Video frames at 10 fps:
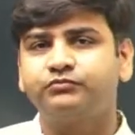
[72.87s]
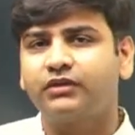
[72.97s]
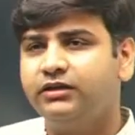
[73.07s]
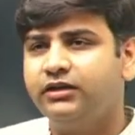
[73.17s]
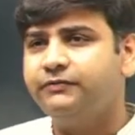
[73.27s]

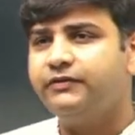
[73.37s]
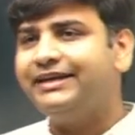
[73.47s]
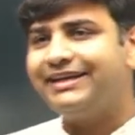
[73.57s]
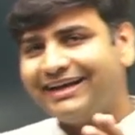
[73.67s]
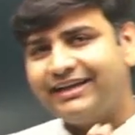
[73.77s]
different
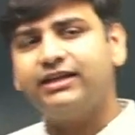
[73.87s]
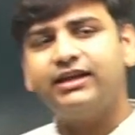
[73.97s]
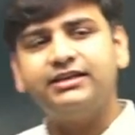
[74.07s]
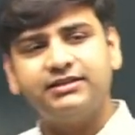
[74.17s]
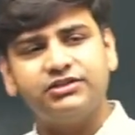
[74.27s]

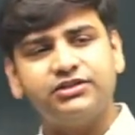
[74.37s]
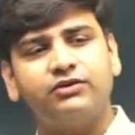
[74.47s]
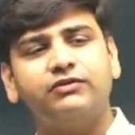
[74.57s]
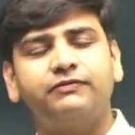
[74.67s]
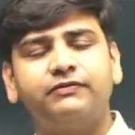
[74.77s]
categorization of
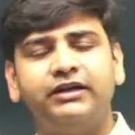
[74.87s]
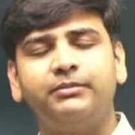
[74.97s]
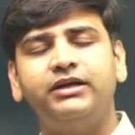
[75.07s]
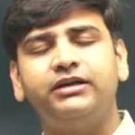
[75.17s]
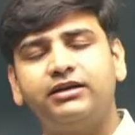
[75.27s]
the
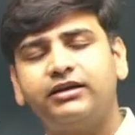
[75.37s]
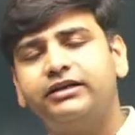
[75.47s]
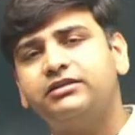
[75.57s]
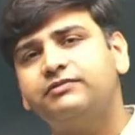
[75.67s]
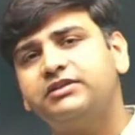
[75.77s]
fundamental rights which